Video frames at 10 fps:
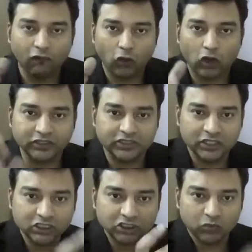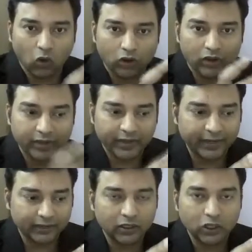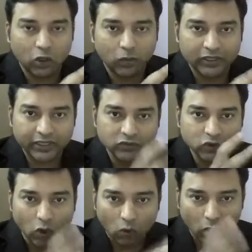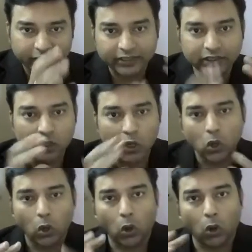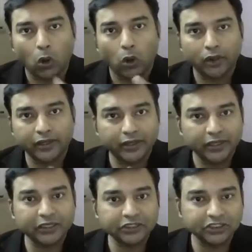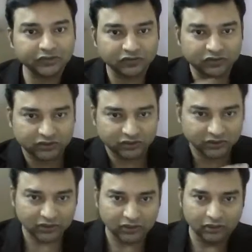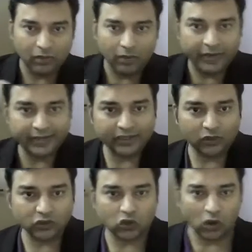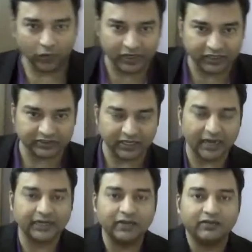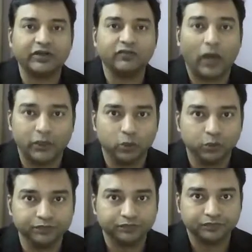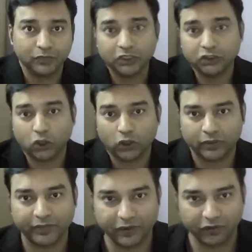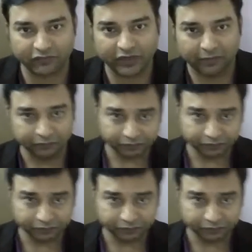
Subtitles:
focused, small, great global teams who are working on initiatives by breaking down the components and delivering value in shorter period of time.